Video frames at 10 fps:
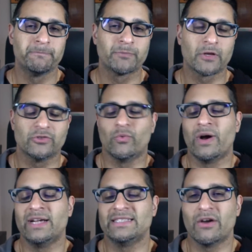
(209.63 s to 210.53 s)
So why
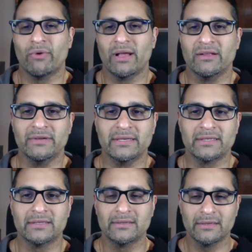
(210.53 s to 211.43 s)
is that relevant?
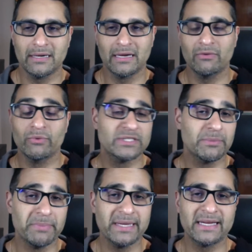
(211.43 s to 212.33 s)
Reason
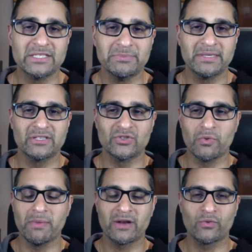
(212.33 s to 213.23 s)
being is because no
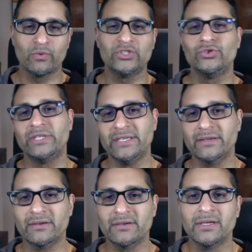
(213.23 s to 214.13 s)
matter what you
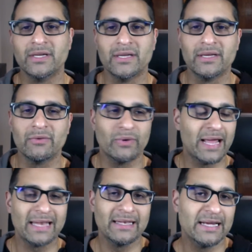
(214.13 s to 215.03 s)
hear, what
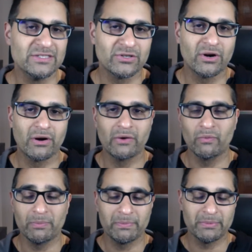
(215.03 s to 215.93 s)
headlines are and
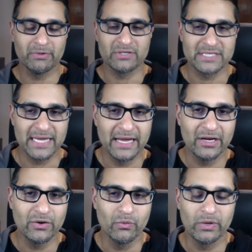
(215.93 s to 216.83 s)
what people are saying
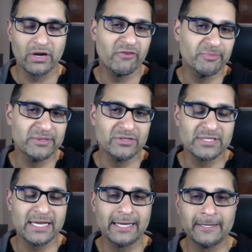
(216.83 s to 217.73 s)
or what governments are
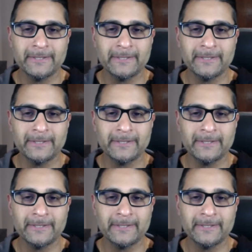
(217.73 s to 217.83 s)
saying,